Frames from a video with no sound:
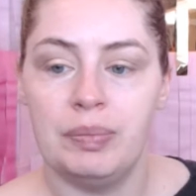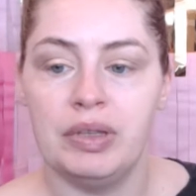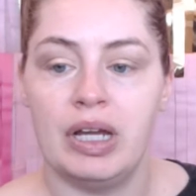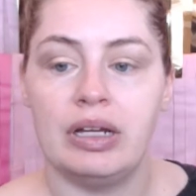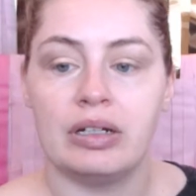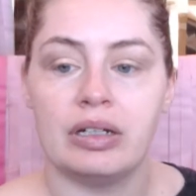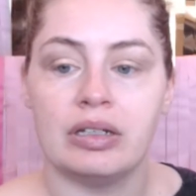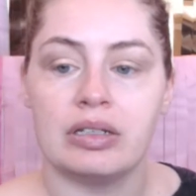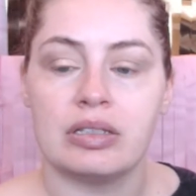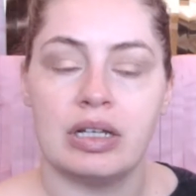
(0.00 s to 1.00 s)

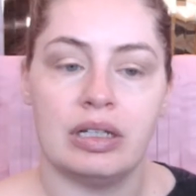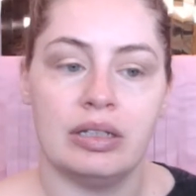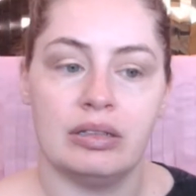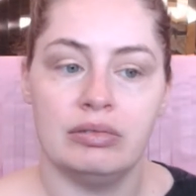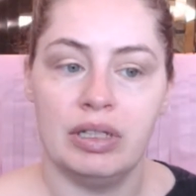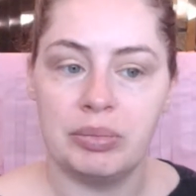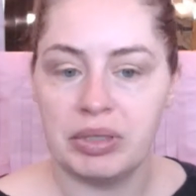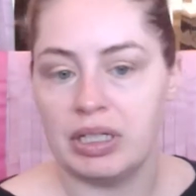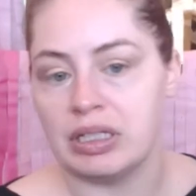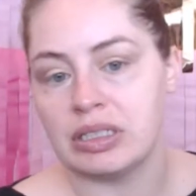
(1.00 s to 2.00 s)
liners and lip
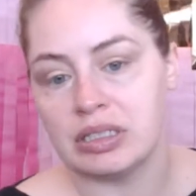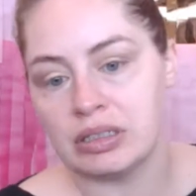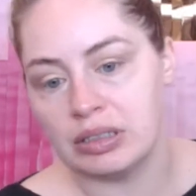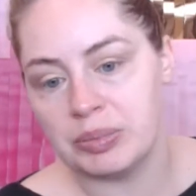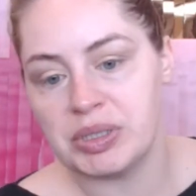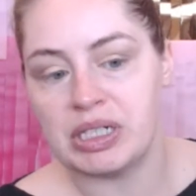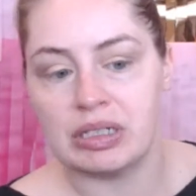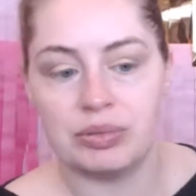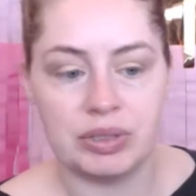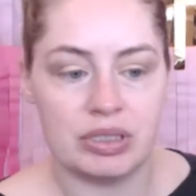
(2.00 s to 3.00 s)
glosses and
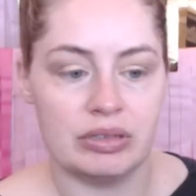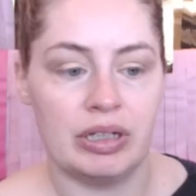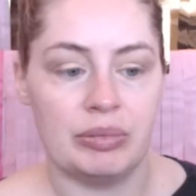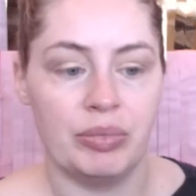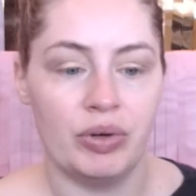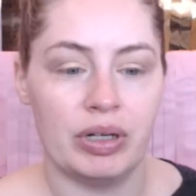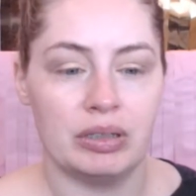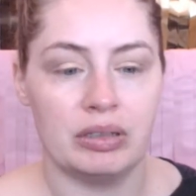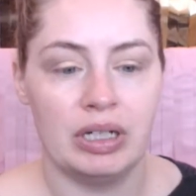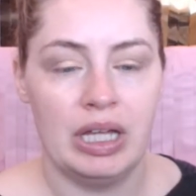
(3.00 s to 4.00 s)
lipsticks where it's like
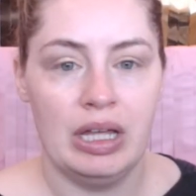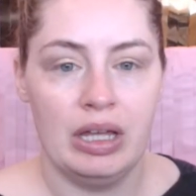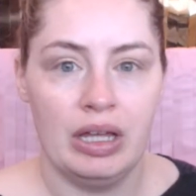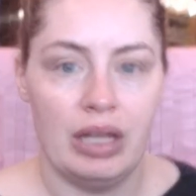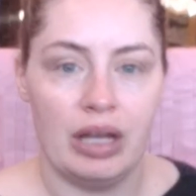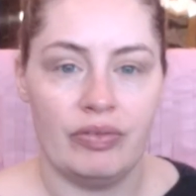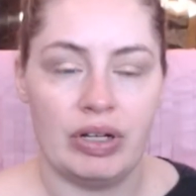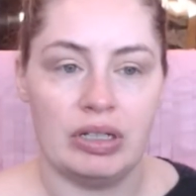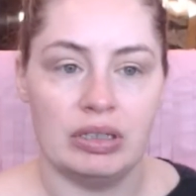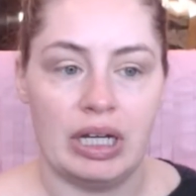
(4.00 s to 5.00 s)
more of a
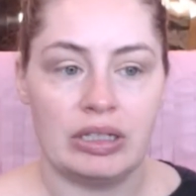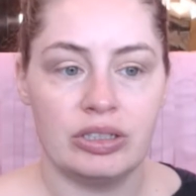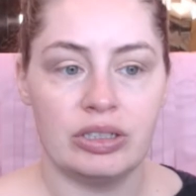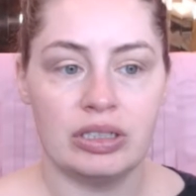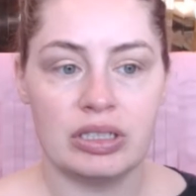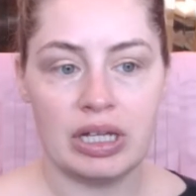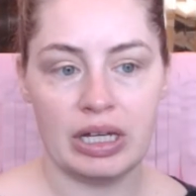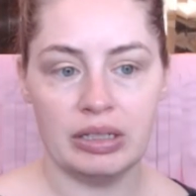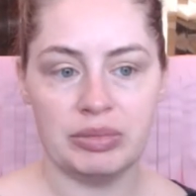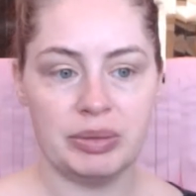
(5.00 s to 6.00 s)
collector's
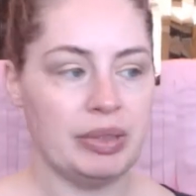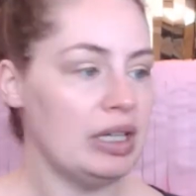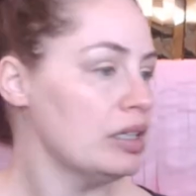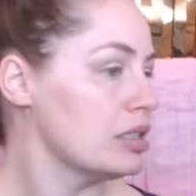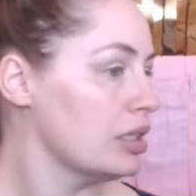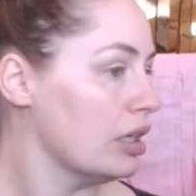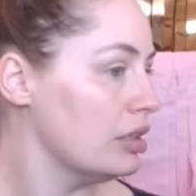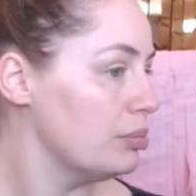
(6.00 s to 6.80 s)
item to me. It's not